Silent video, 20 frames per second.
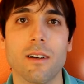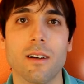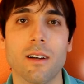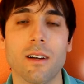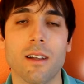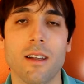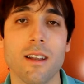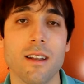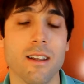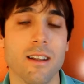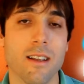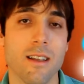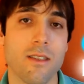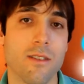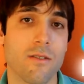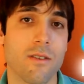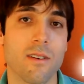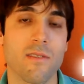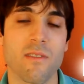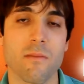and
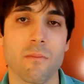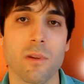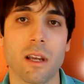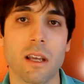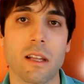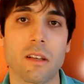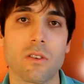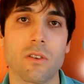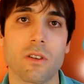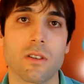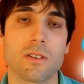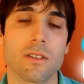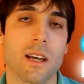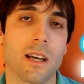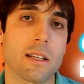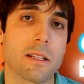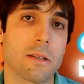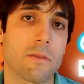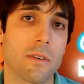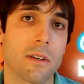they're even bringing it to the
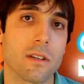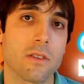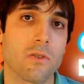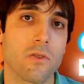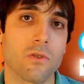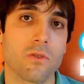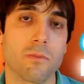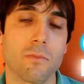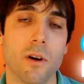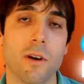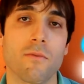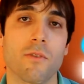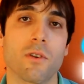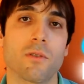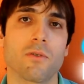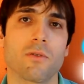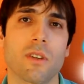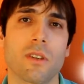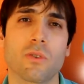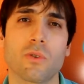size of a
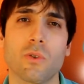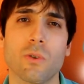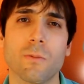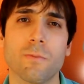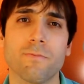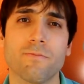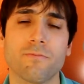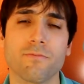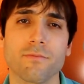smartphone. So that's cool.